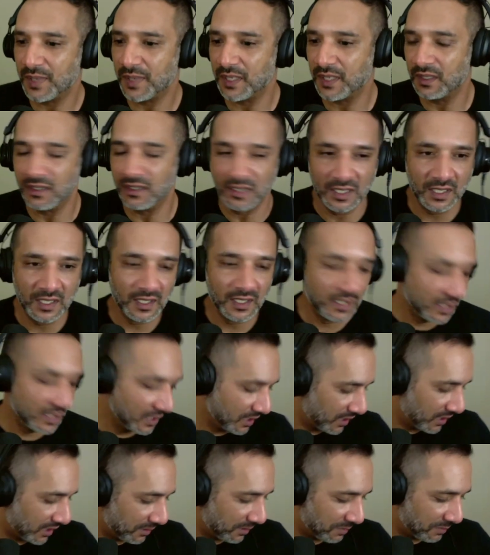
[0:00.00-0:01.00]
But
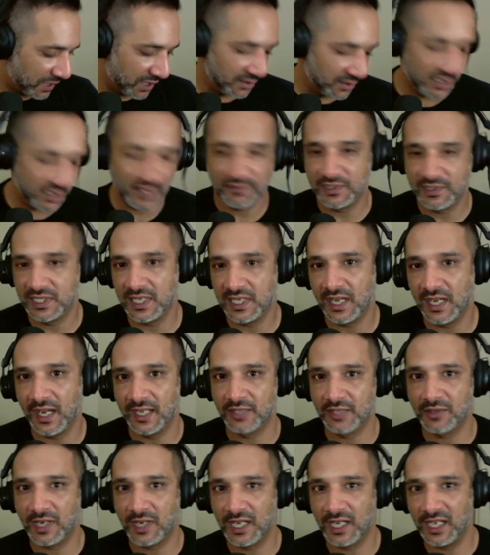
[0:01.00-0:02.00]
the beauty of
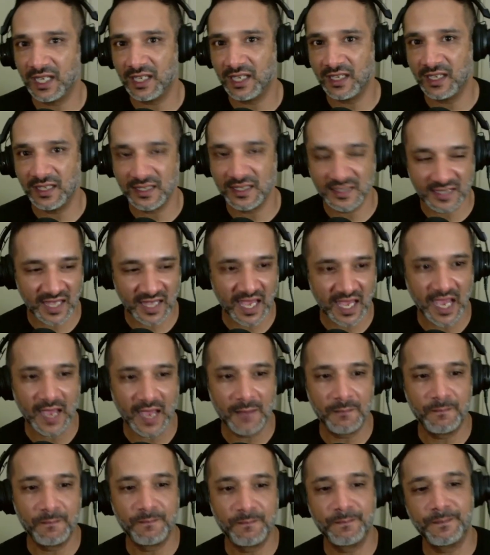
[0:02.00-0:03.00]
dehydrating it is
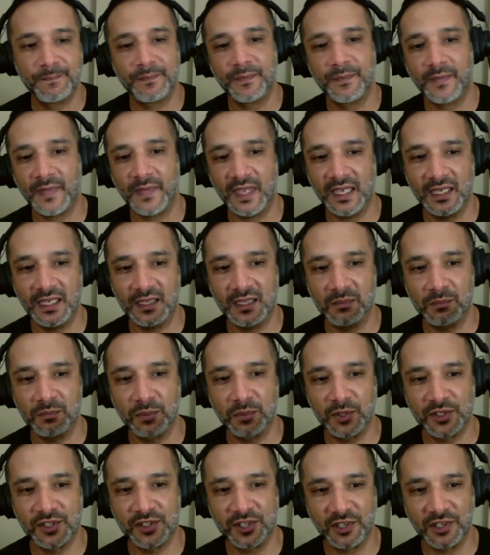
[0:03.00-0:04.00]
that it
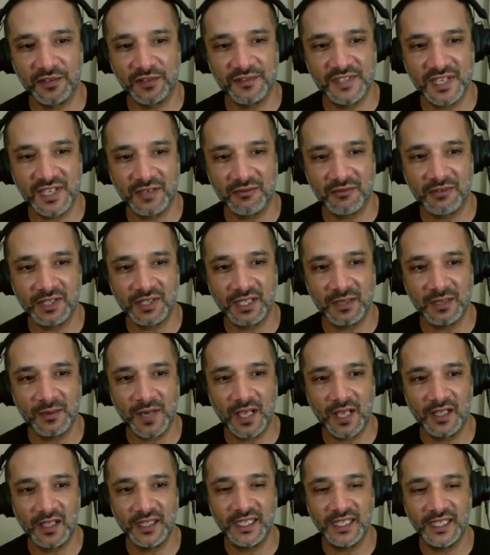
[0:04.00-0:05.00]
preserves it really
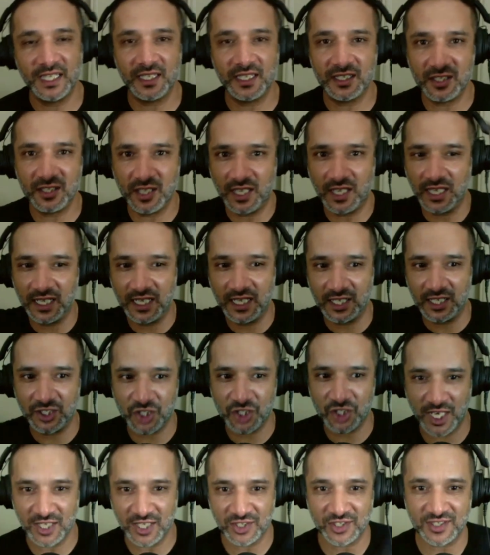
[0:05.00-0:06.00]
well, and it
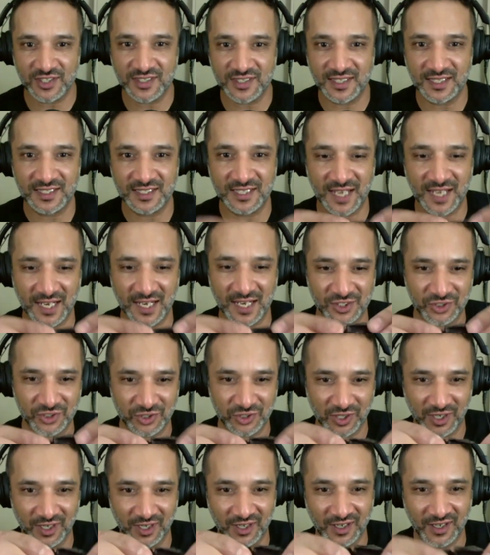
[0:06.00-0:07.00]
changes the
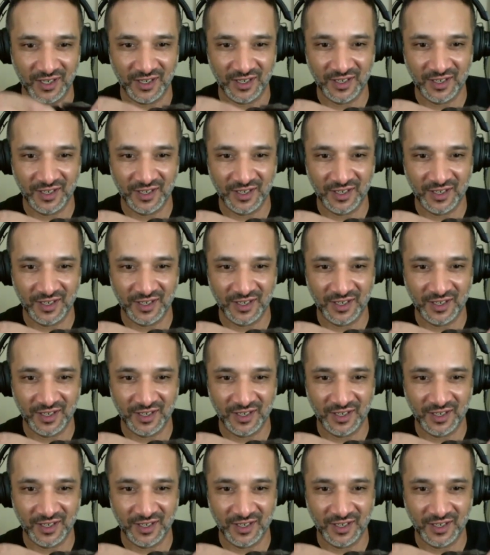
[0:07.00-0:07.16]
texture.